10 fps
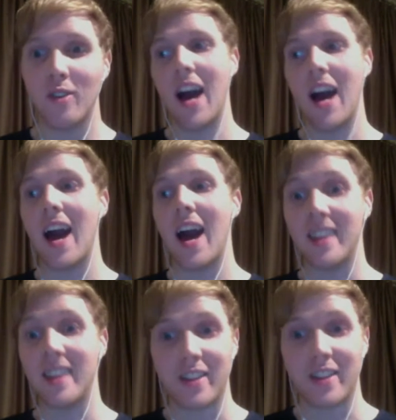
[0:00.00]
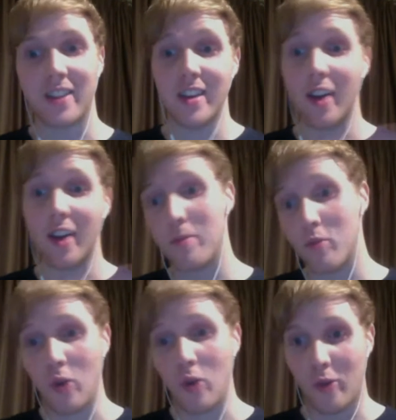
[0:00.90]
and the other people
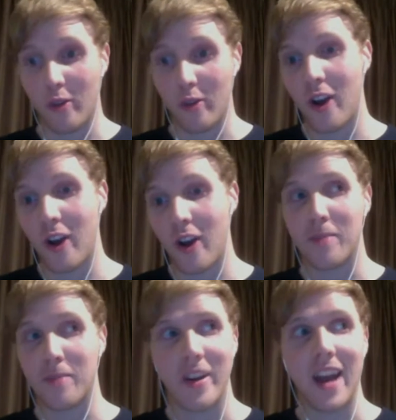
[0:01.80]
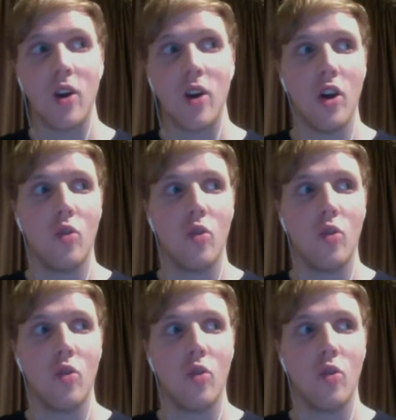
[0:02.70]
who I work with are at a point now